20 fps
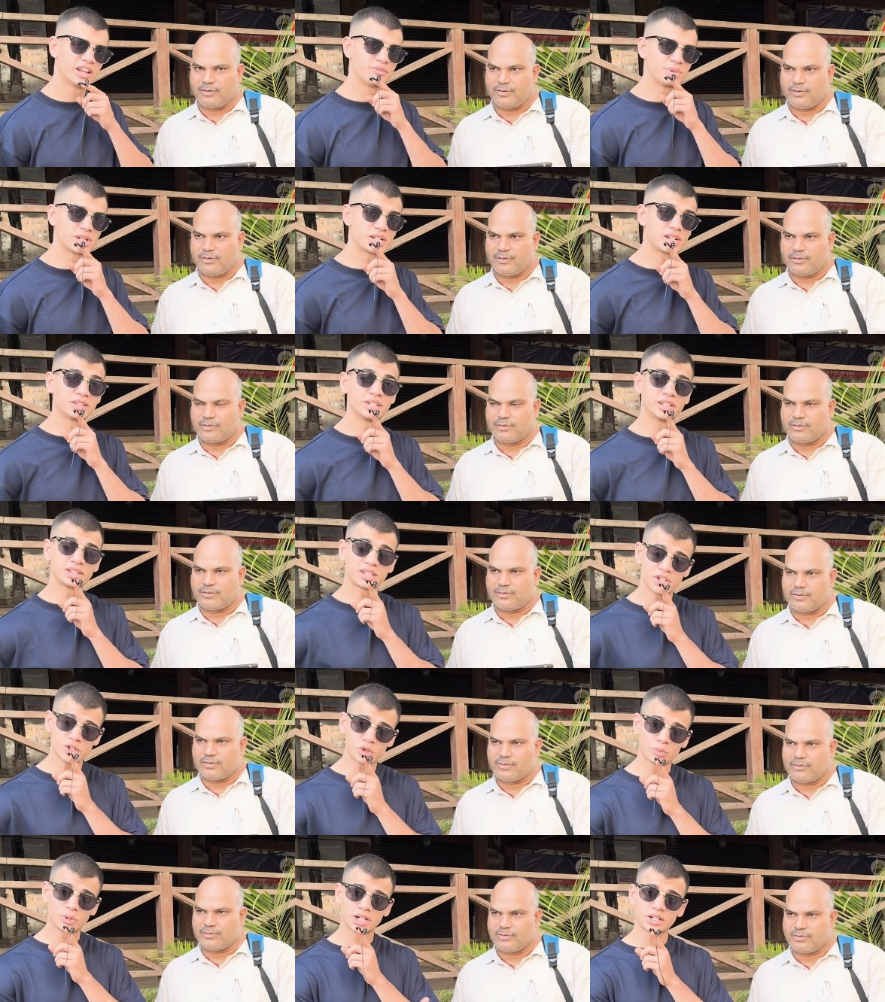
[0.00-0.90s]
Speaker 1: If Mr. Nitish
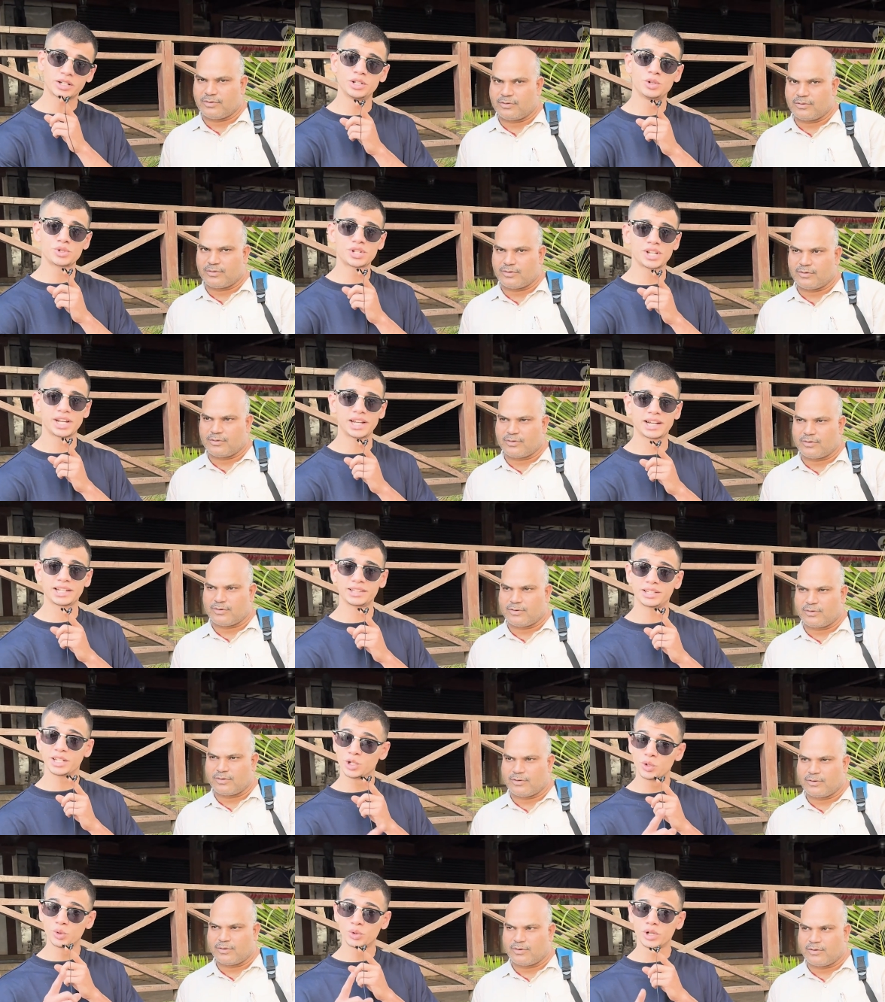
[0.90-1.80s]
Kumar can use AI,
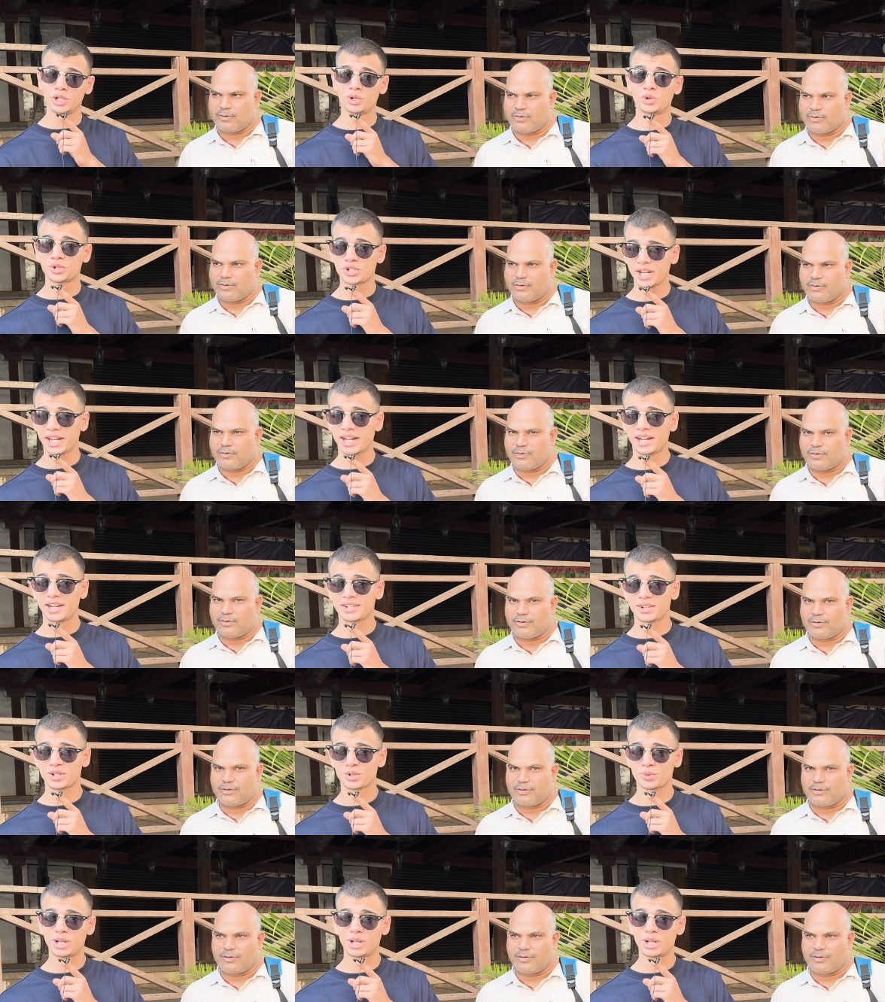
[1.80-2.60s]
then you can use AI as